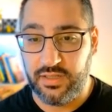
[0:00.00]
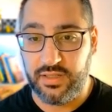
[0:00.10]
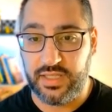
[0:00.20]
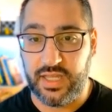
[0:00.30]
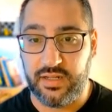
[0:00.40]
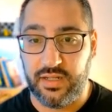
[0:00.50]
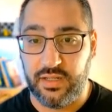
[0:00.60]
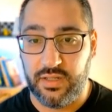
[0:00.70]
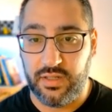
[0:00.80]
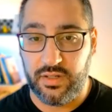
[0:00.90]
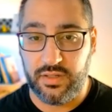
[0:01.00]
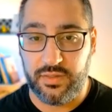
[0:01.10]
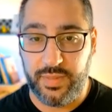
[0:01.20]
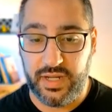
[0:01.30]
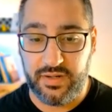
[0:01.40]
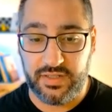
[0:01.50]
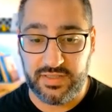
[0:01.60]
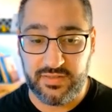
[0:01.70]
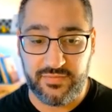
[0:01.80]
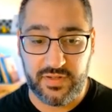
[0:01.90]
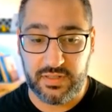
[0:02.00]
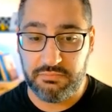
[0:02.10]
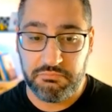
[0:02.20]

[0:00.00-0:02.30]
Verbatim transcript: Look at that. All the pairings in the front.